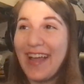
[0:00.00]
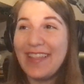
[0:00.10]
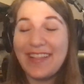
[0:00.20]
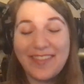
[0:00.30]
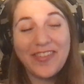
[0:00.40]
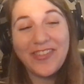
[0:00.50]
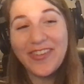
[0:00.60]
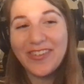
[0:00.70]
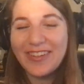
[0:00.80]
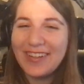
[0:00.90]
Yeah, that's true
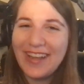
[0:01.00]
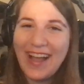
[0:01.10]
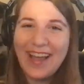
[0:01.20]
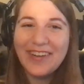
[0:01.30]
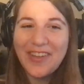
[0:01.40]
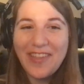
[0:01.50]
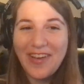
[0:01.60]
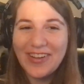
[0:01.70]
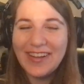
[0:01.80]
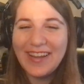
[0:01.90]
too. Yeah, I don't know
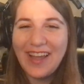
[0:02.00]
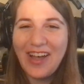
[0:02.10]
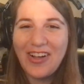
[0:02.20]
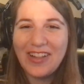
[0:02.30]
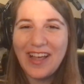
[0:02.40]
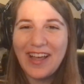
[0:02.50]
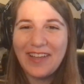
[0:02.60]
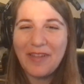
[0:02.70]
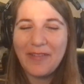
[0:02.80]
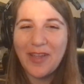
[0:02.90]
that one. I'll
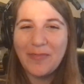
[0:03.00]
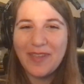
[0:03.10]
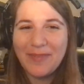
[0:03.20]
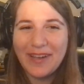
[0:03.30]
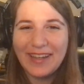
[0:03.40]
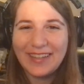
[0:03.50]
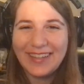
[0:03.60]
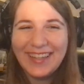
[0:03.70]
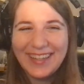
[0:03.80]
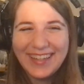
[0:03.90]
have to update
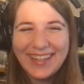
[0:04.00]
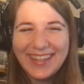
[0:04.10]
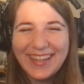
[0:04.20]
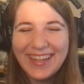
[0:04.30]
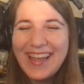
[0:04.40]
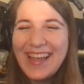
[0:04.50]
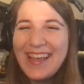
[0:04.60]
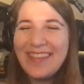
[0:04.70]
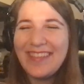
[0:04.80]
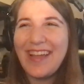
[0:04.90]

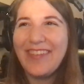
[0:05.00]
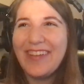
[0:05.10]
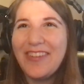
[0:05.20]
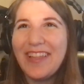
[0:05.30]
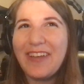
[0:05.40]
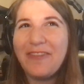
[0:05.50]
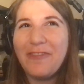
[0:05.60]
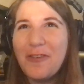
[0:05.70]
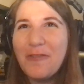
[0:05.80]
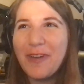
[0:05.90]
my... So yeah, we knew like a
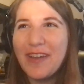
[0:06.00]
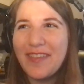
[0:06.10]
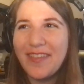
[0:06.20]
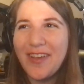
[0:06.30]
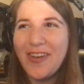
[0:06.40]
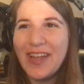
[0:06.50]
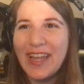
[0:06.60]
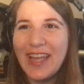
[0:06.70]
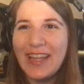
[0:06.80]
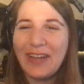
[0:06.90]
few phrases going
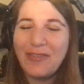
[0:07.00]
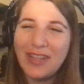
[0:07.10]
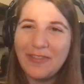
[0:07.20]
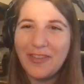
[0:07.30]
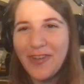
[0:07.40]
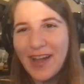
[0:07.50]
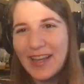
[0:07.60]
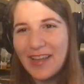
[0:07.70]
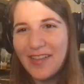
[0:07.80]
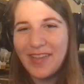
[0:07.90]
in, like what left and right
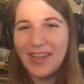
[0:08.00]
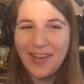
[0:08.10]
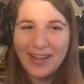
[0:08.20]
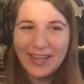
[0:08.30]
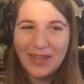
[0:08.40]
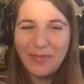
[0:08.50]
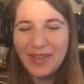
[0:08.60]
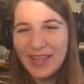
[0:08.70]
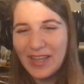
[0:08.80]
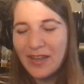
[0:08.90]
is, hidari,
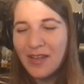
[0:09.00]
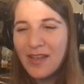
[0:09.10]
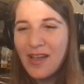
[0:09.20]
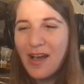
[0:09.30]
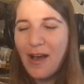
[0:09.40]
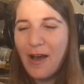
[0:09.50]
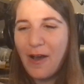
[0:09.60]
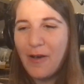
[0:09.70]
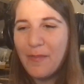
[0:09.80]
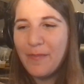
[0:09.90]
migi,
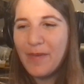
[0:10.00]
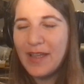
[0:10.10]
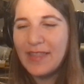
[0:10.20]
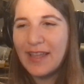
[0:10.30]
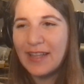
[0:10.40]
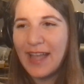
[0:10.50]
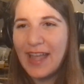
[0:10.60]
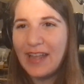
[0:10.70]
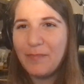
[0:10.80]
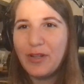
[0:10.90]
and then
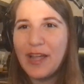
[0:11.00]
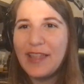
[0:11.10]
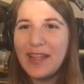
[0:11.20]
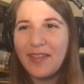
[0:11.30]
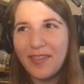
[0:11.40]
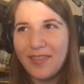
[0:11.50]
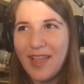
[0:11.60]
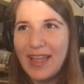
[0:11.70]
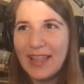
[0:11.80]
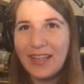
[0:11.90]
like polite things to
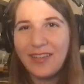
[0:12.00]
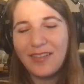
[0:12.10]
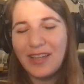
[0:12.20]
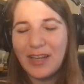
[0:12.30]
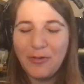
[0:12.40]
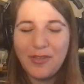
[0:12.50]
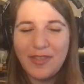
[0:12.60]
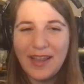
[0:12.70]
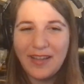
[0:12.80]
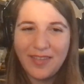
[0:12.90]
say, like, you know, to
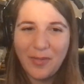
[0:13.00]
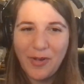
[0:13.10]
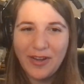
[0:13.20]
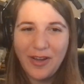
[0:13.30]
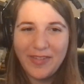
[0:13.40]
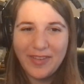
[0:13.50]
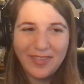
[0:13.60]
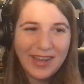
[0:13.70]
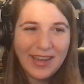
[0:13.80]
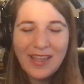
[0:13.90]
thank someone,
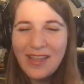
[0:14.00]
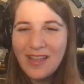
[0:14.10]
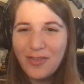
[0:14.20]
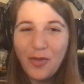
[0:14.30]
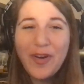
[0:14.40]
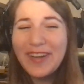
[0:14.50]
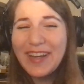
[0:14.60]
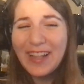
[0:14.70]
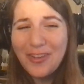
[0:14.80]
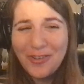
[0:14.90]
obviously. Domo
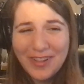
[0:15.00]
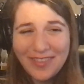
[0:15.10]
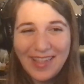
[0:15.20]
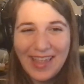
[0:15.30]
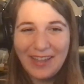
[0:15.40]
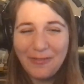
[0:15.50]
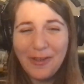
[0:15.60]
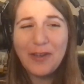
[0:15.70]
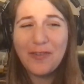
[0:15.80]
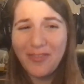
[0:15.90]
arigato. That's like a
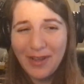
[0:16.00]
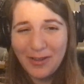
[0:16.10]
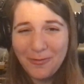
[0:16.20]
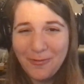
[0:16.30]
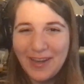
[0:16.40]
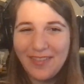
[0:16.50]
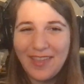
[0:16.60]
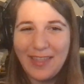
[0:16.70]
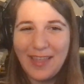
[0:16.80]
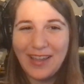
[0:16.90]
very respectful way to
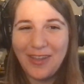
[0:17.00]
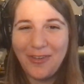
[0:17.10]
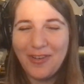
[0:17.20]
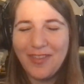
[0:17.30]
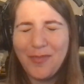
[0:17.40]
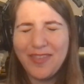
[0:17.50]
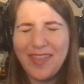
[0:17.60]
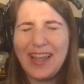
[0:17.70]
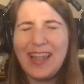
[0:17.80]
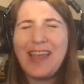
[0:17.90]
say thank you. It's almost
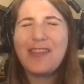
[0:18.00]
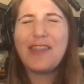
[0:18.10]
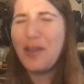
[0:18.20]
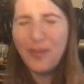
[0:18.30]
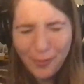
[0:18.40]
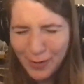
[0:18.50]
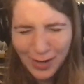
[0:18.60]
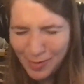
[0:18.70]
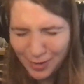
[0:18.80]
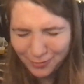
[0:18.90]
like, thank you so
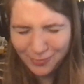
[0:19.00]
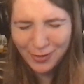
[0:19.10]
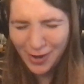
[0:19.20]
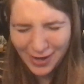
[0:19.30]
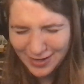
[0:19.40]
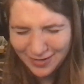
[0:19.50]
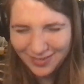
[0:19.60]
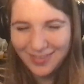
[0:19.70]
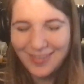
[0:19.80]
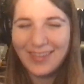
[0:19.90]
very much for your kindness.